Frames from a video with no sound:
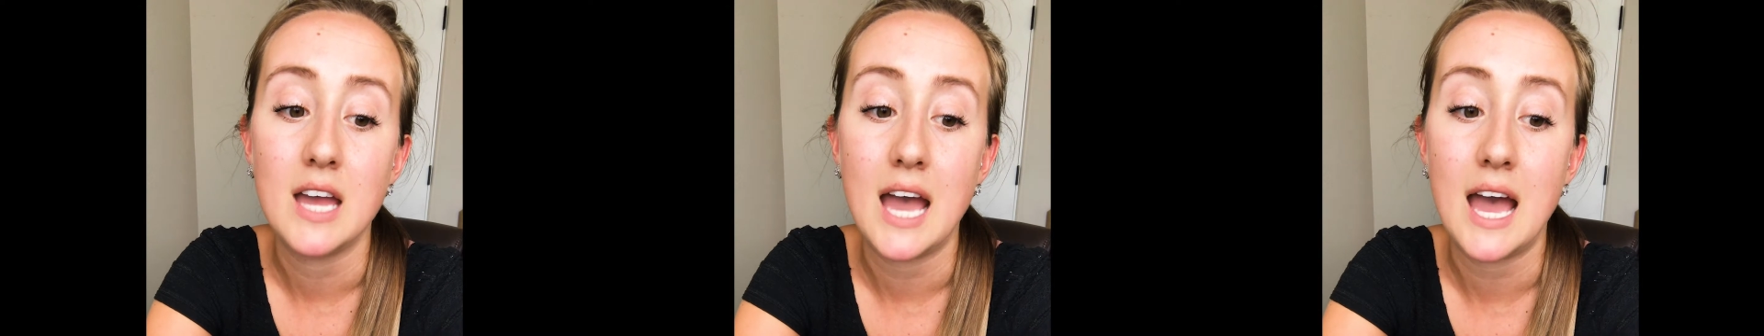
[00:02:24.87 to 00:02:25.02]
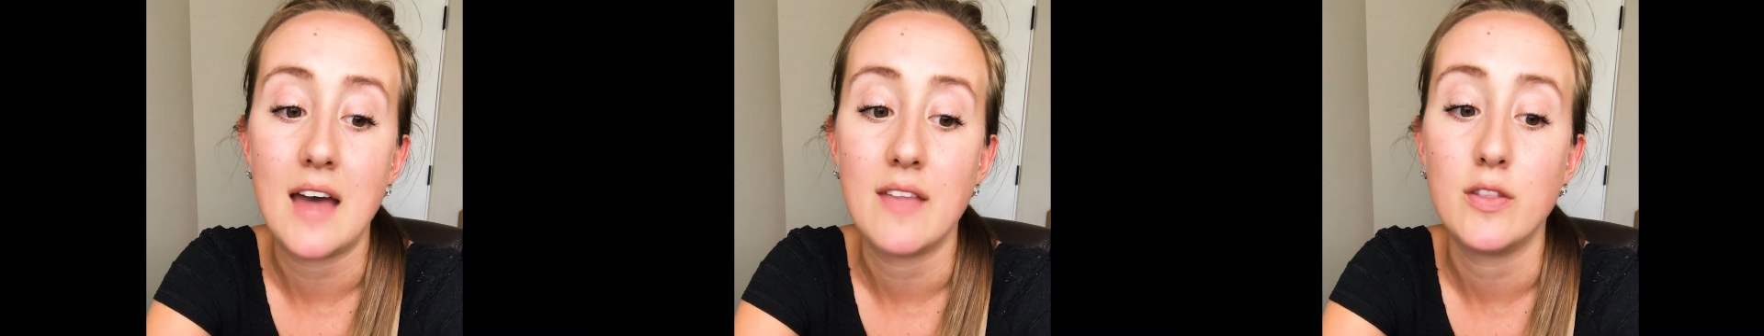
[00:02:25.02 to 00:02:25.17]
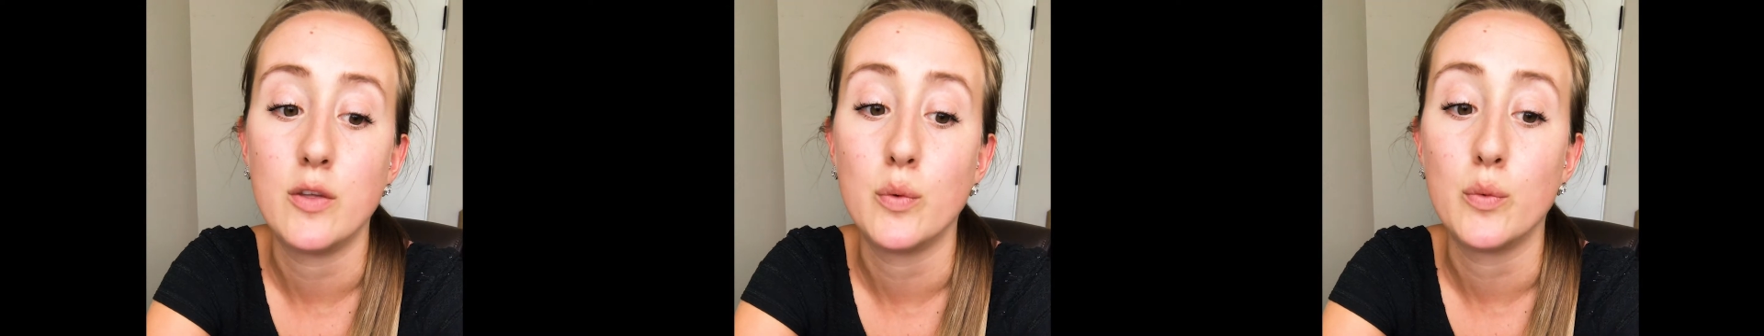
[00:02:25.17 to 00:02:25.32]

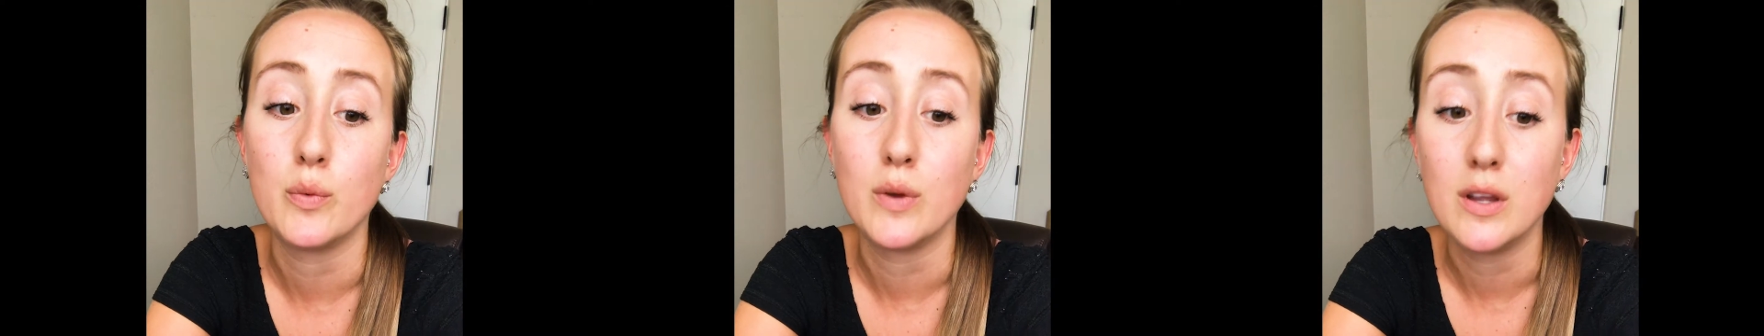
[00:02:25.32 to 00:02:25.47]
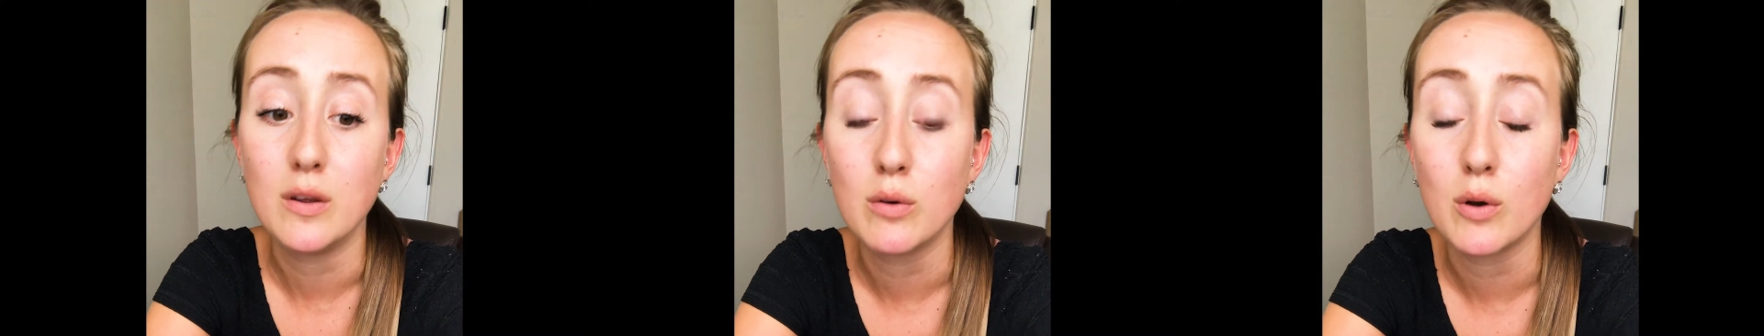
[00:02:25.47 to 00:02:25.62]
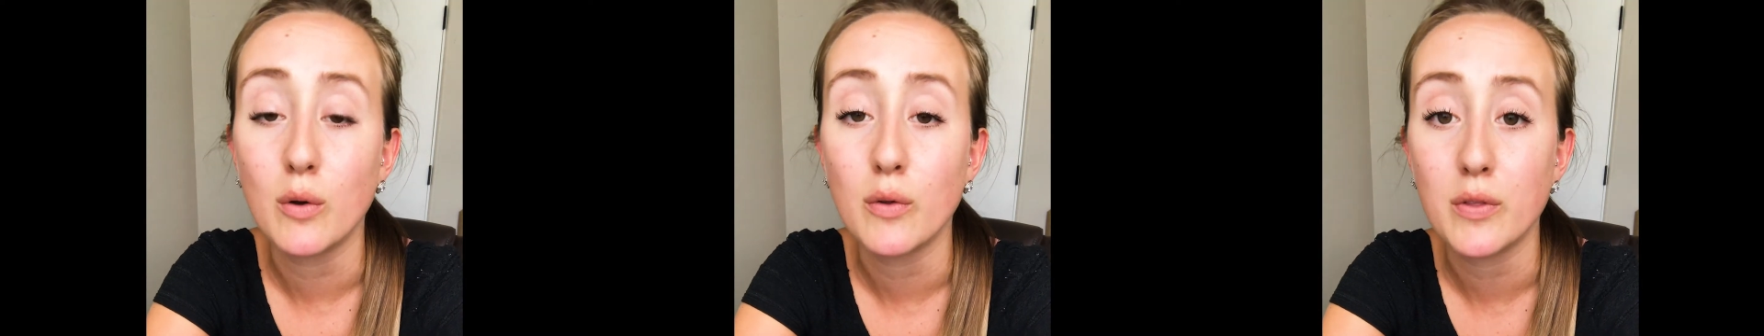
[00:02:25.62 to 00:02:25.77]
had the
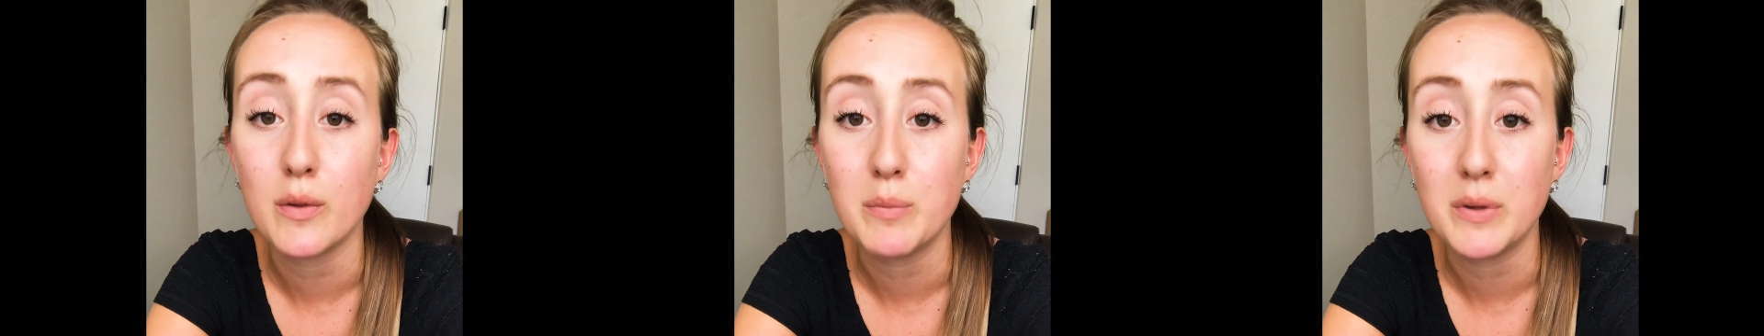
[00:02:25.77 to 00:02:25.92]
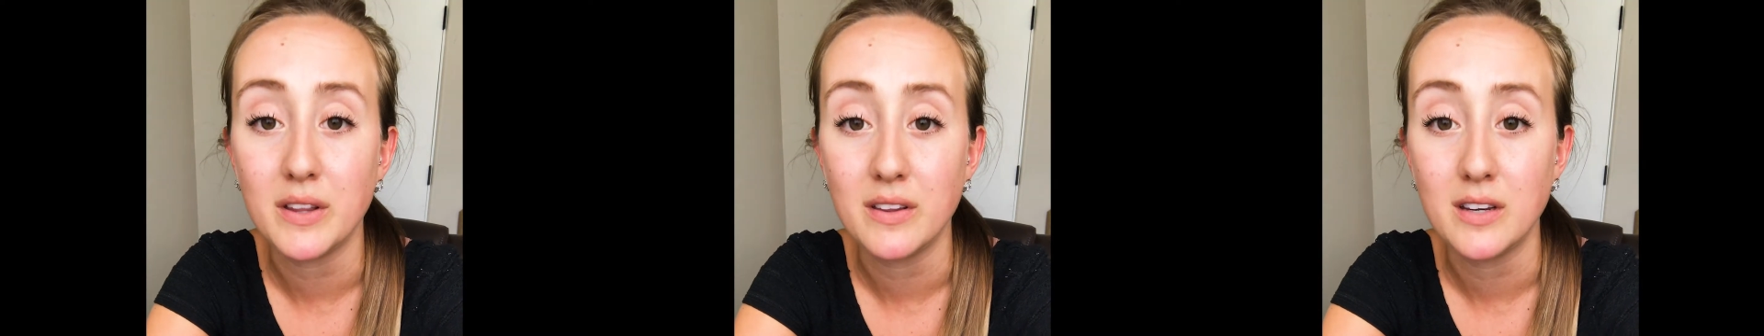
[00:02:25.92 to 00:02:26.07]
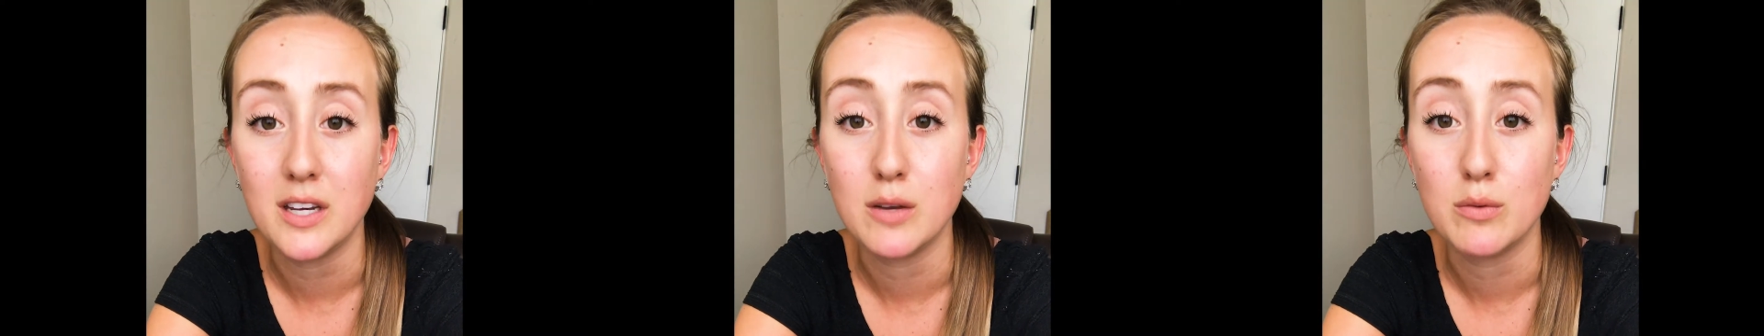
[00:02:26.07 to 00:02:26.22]
regrowth
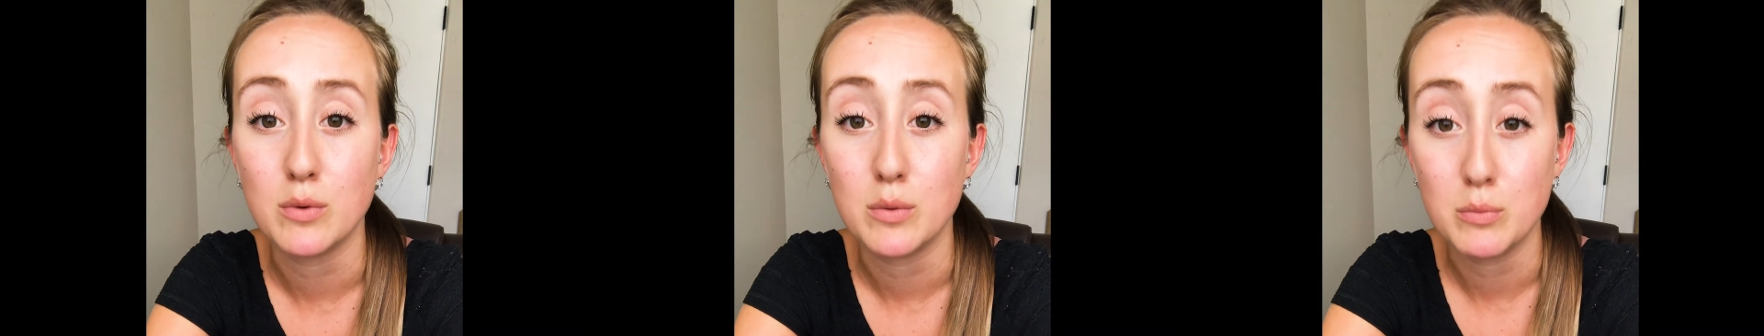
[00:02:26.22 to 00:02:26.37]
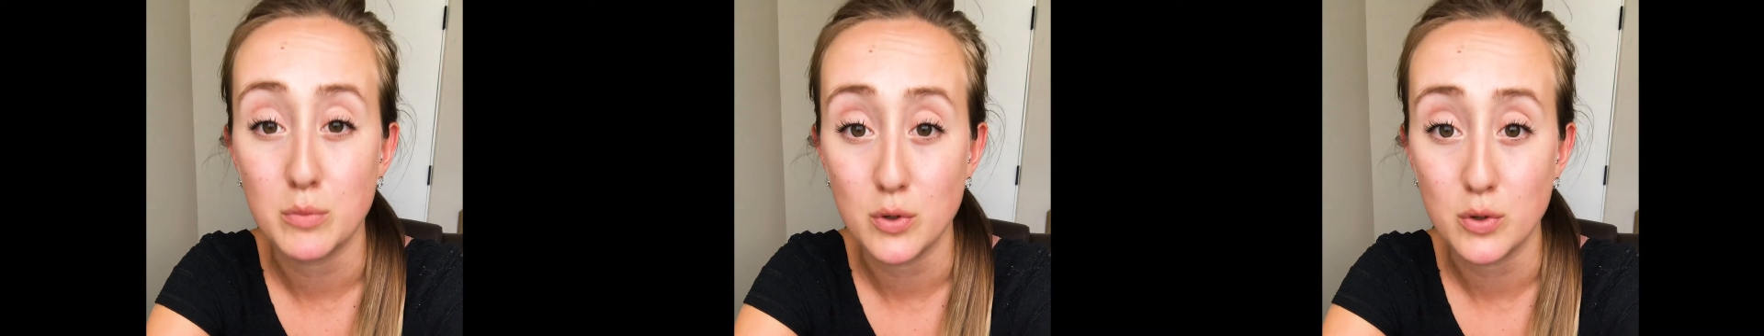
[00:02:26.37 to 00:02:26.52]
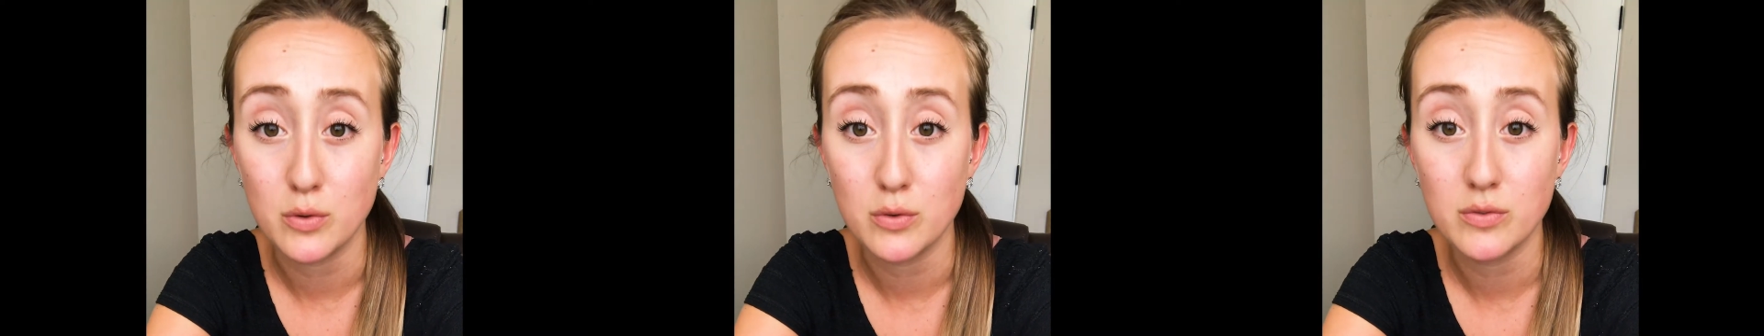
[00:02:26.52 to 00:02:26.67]
ability
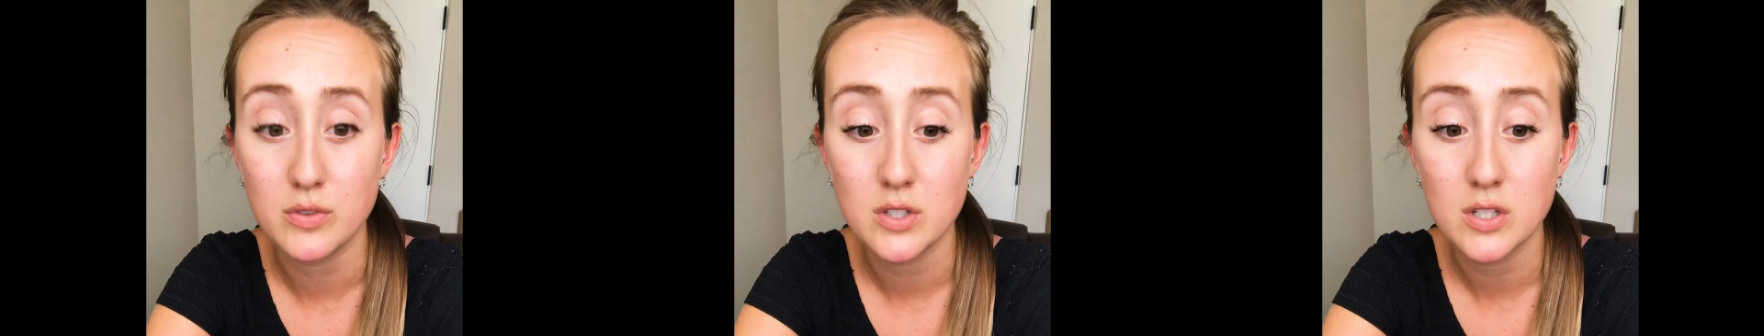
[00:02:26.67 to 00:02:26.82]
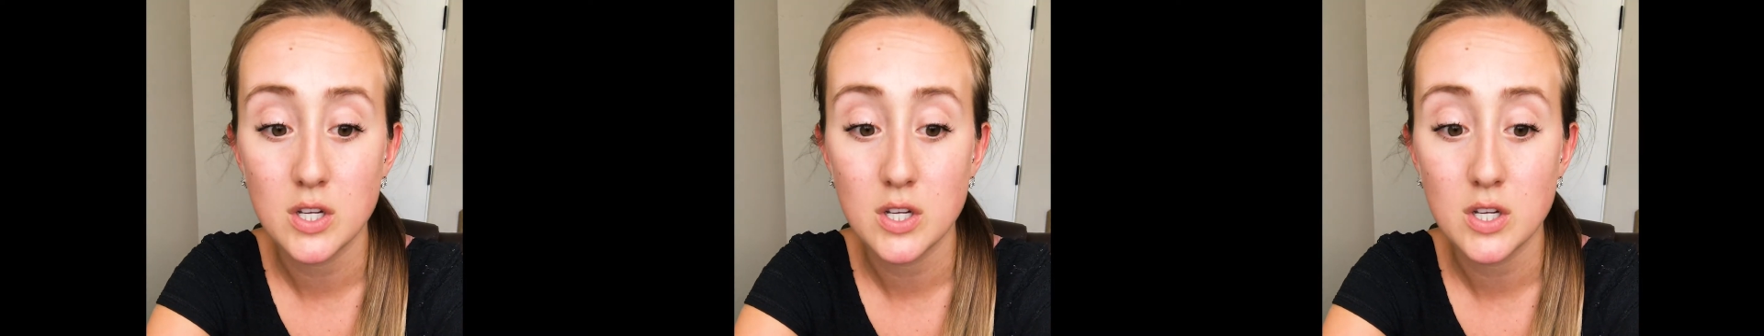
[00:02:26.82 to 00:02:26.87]
removed.